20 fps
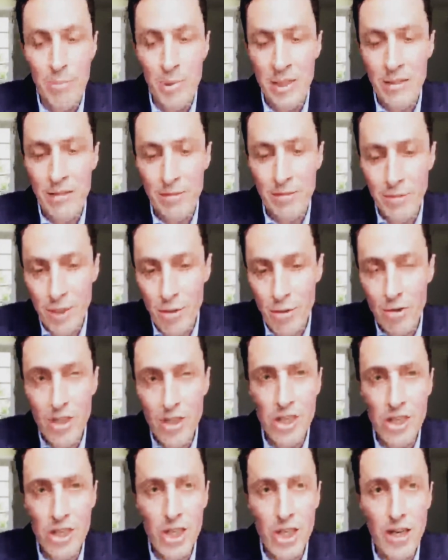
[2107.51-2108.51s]
being very
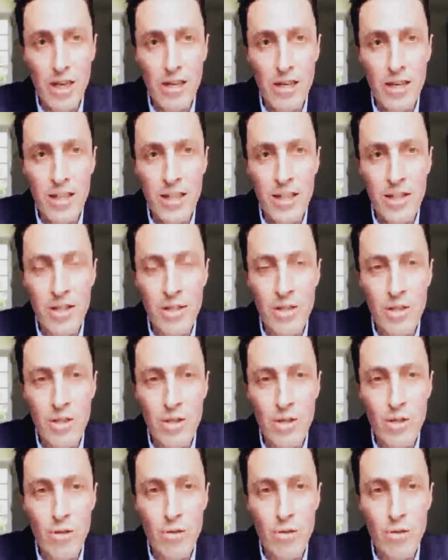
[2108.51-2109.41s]
agile in order